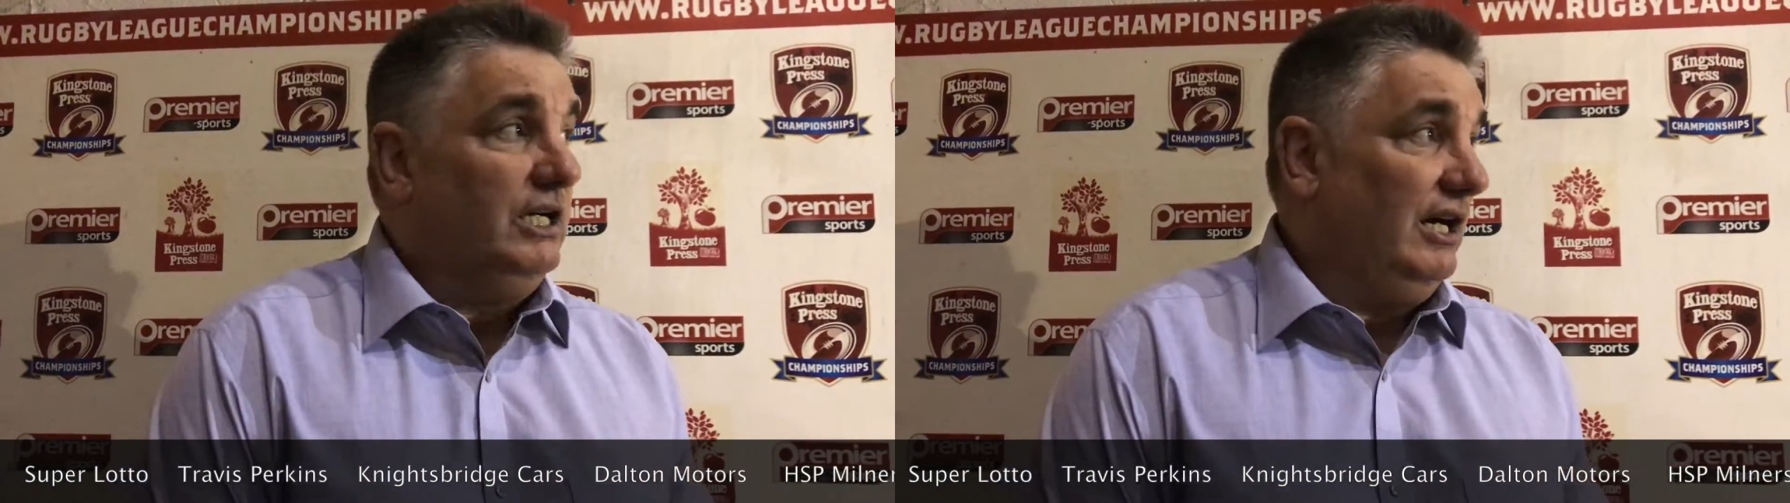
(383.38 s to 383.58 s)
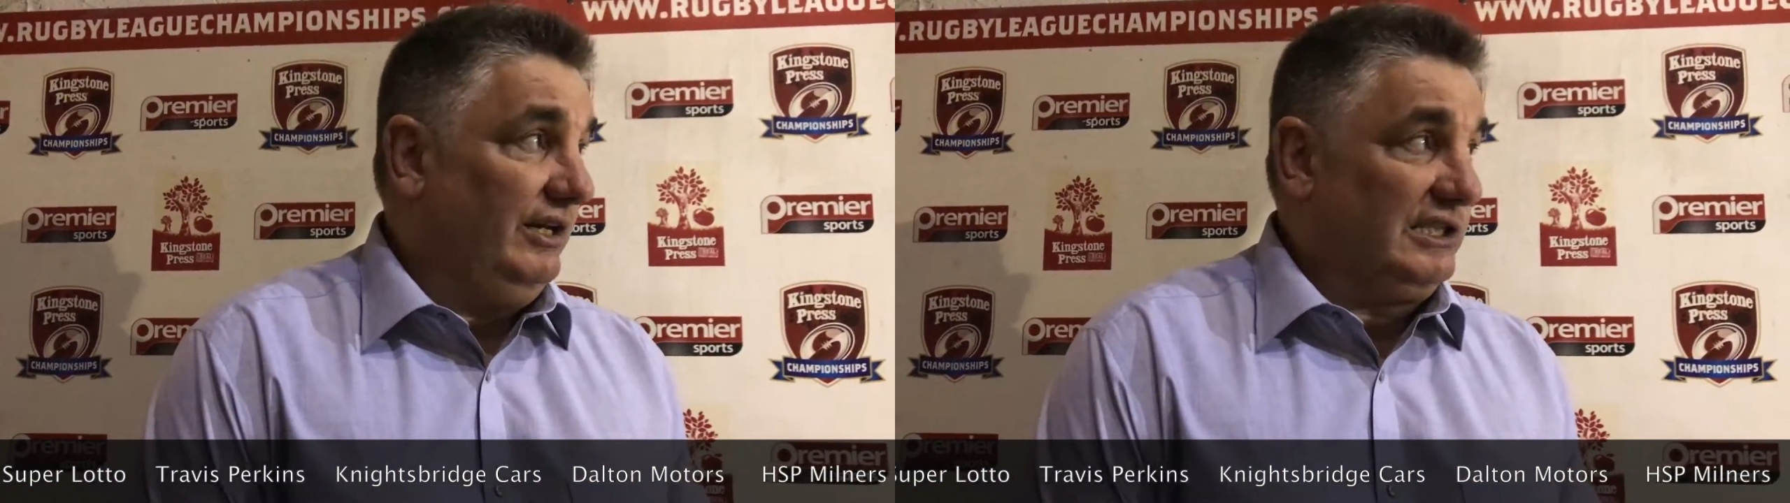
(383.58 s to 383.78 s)

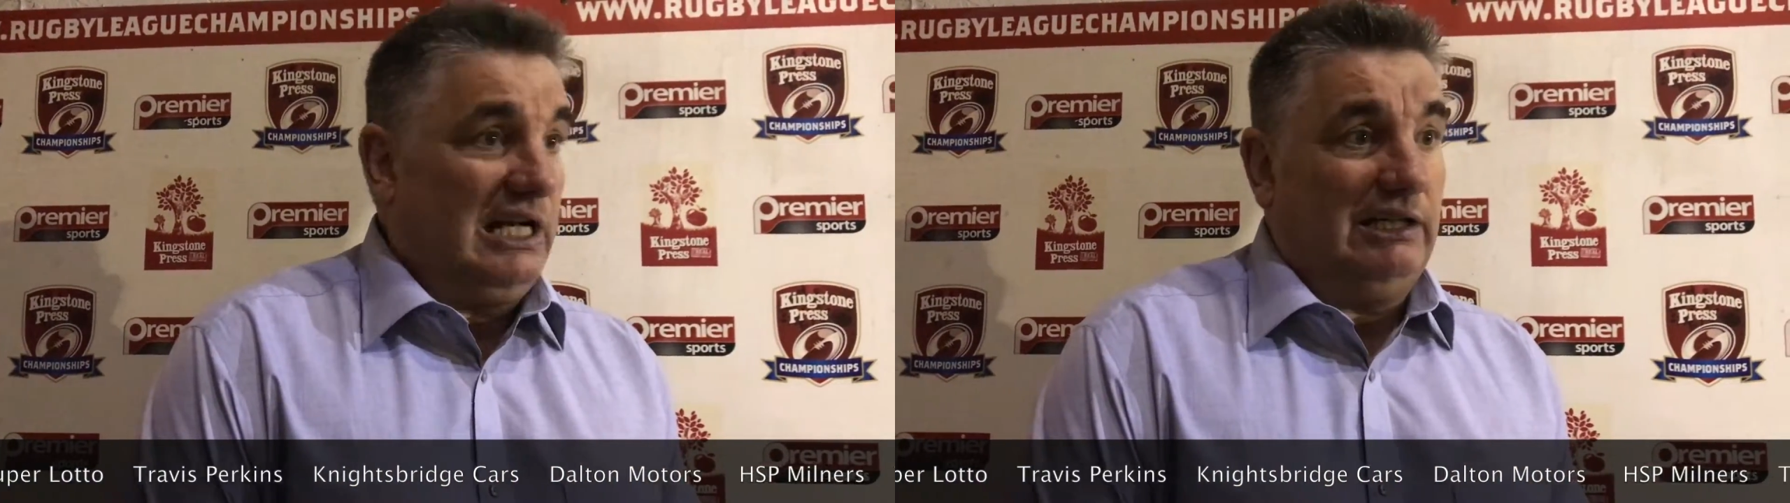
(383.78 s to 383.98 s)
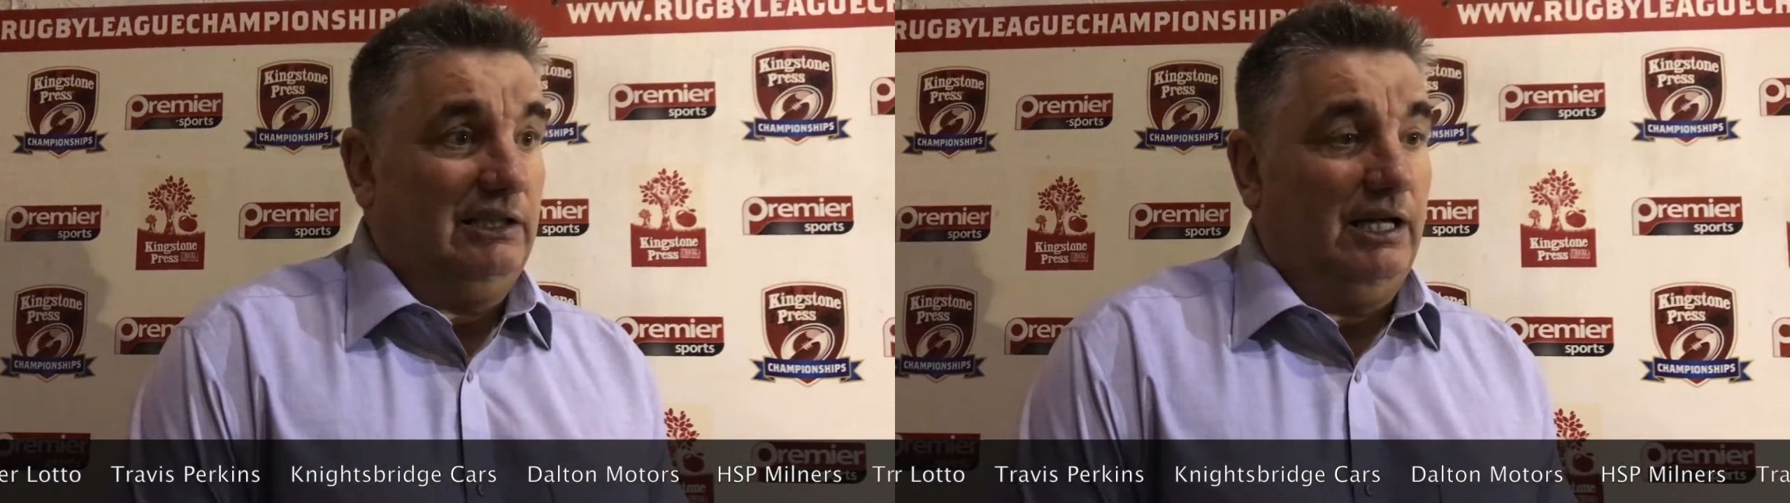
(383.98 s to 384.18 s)
and
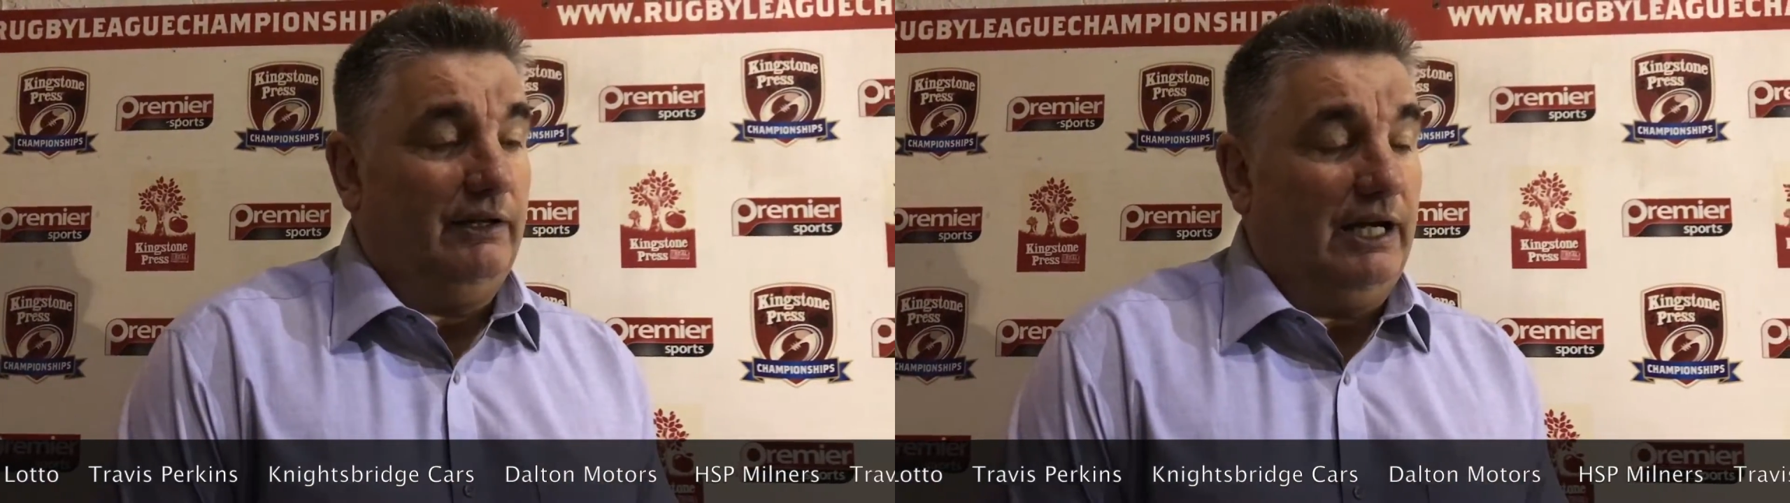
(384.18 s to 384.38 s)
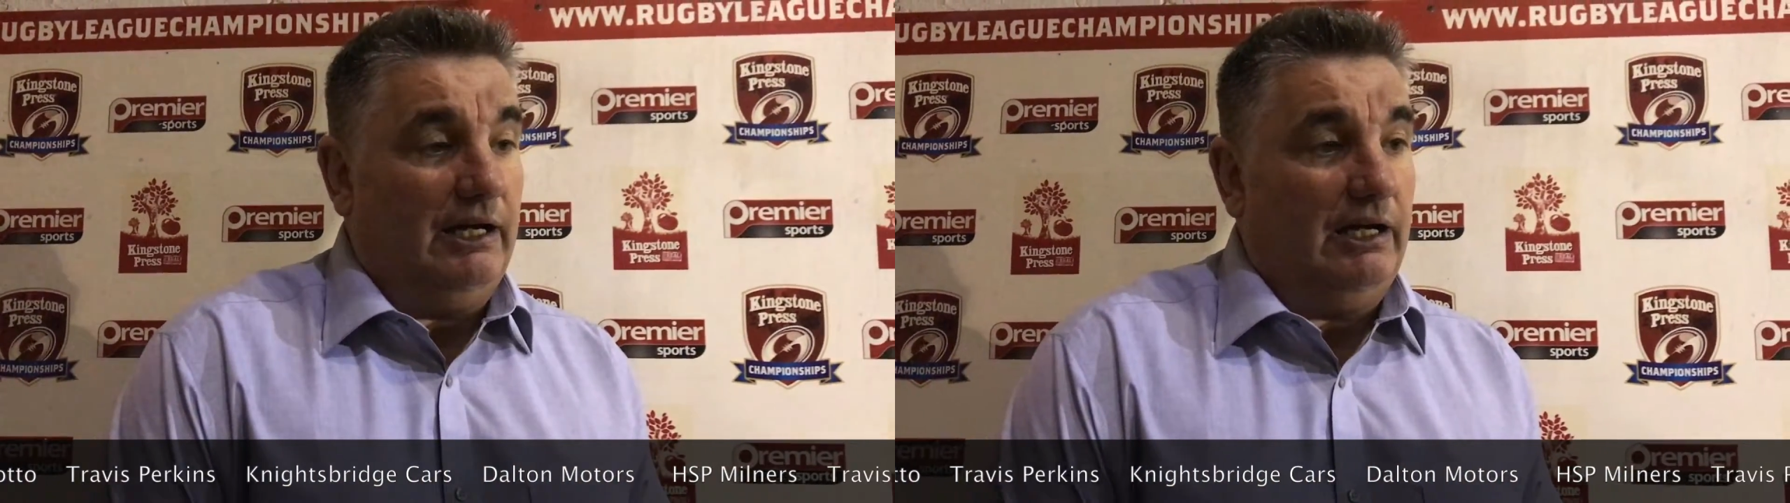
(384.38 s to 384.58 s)
attack like
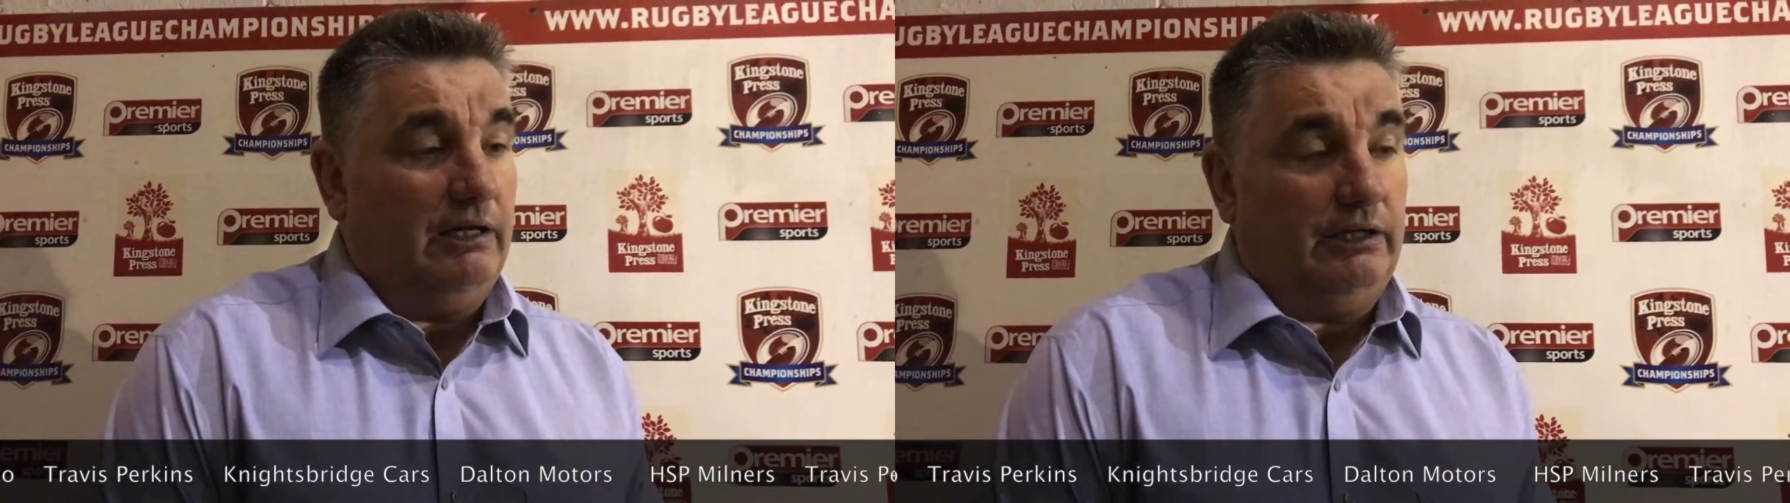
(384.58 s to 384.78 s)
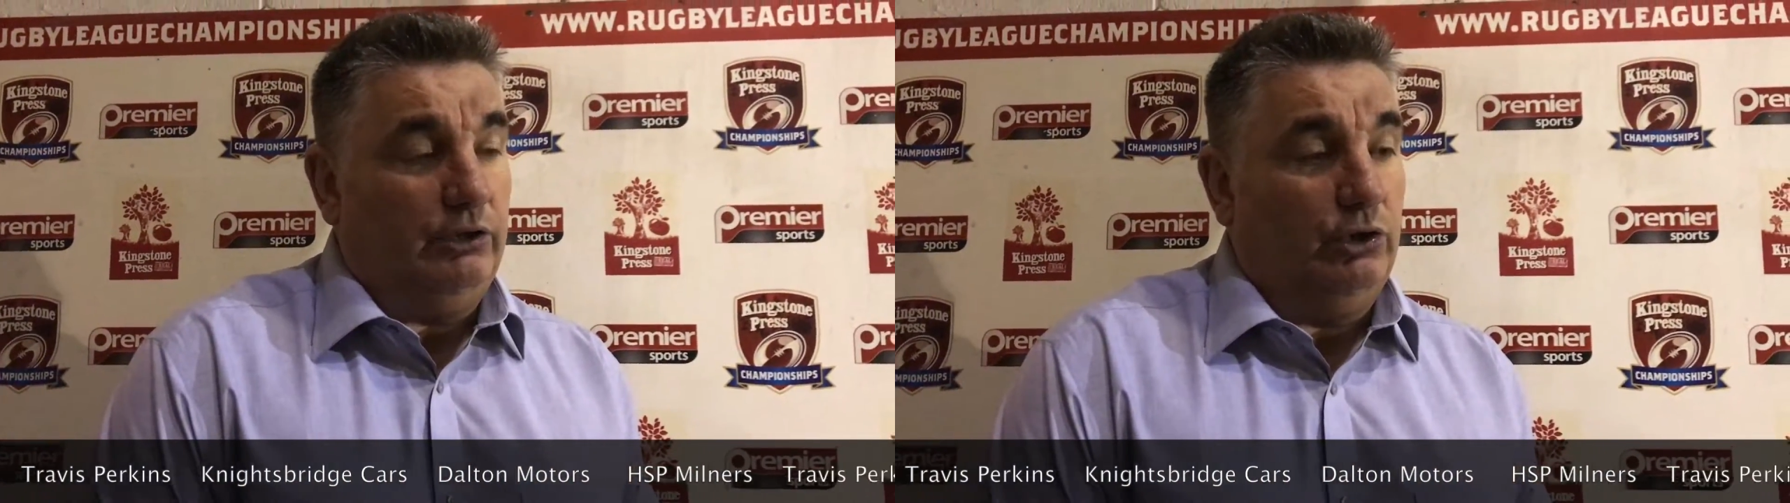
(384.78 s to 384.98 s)
that,
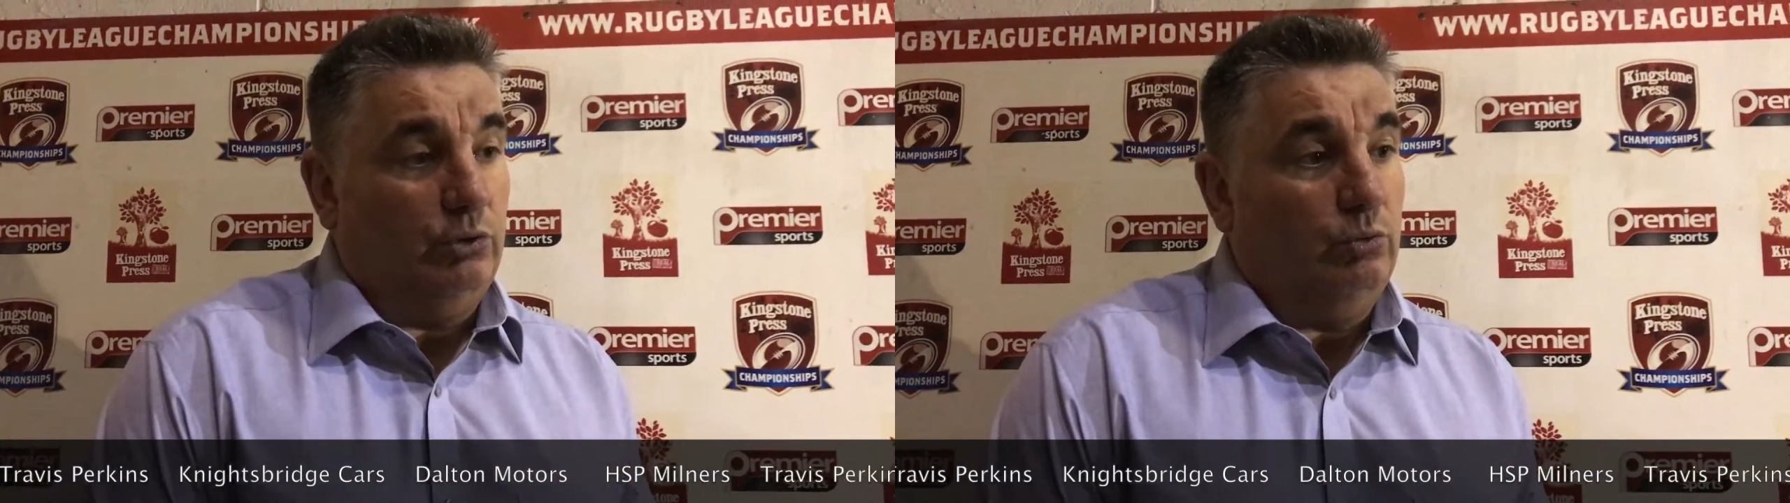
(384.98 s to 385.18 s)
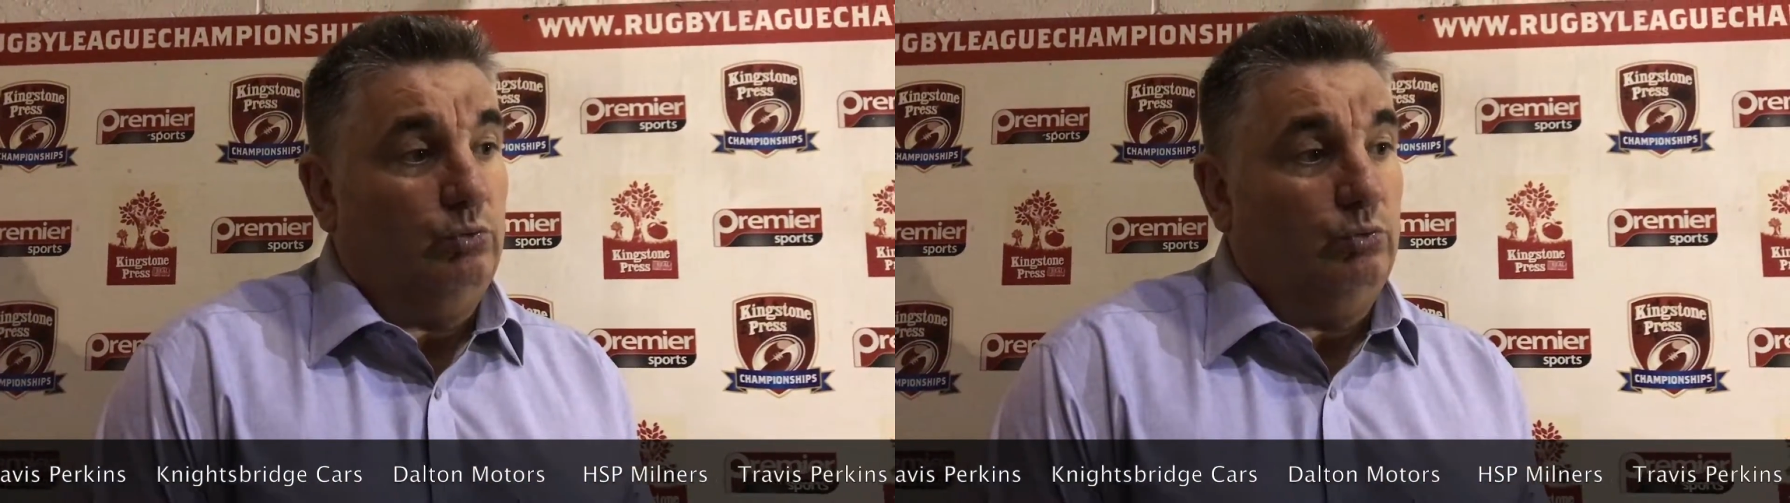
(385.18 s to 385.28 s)
you know